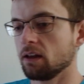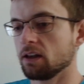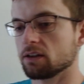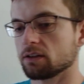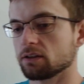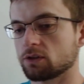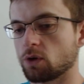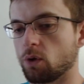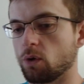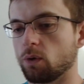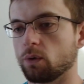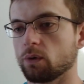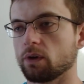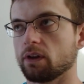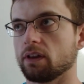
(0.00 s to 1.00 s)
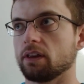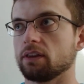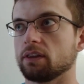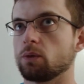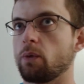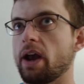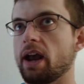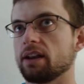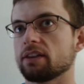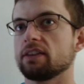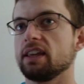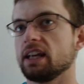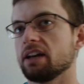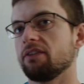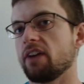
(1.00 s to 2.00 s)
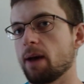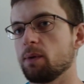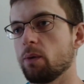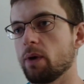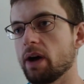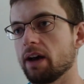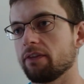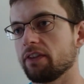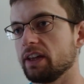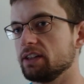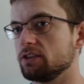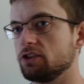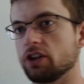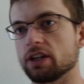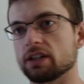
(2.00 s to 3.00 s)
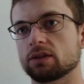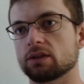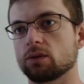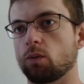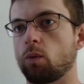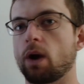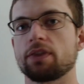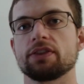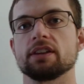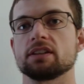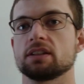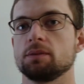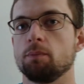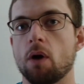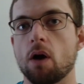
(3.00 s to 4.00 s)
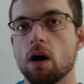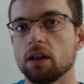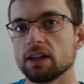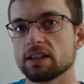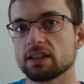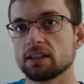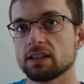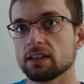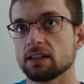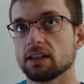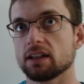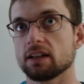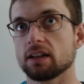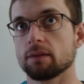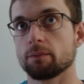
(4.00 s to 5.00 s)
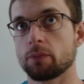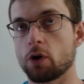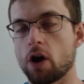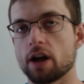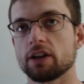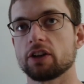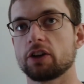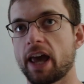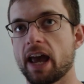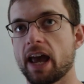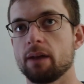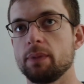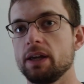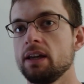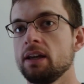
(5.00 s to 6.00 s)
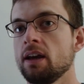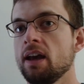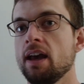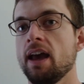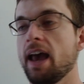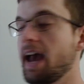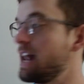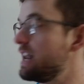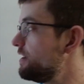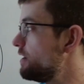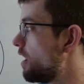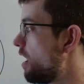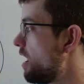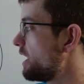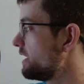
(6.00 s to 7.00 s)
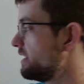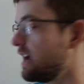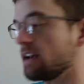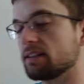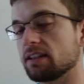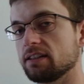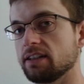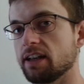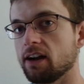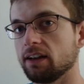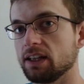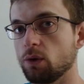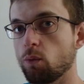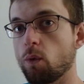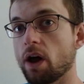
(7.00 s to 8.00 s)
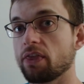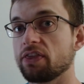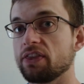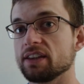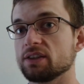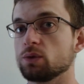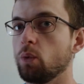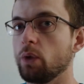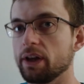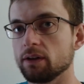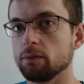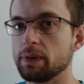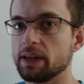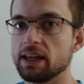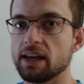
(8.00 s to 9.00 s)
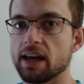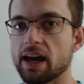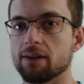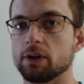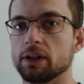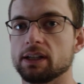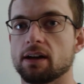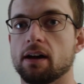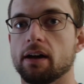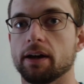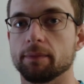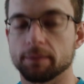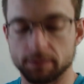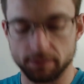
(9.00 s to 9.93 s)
So the way to think of MOF is just what the smallest product can be and not necessarily what this will be every time.